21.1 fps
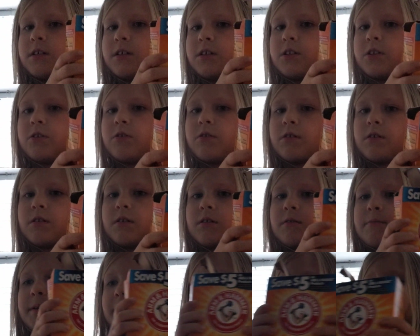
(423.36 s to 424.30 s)
your
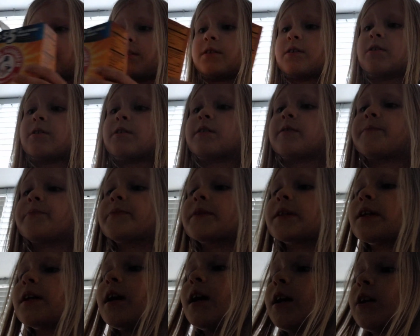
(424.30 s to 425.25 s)
baking soda.
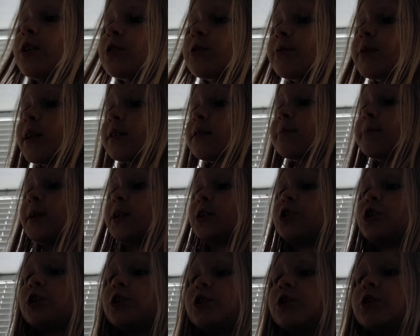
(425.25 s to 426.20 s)
I also forgot to
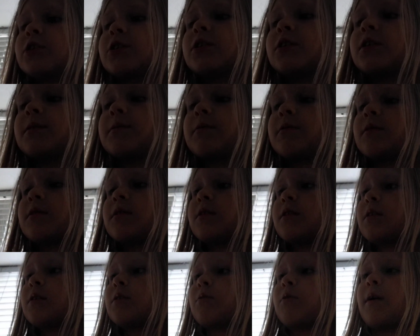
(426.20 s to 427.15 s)
mention you're going to
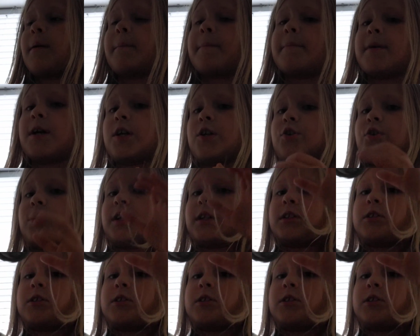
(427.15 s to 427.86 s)
want measuring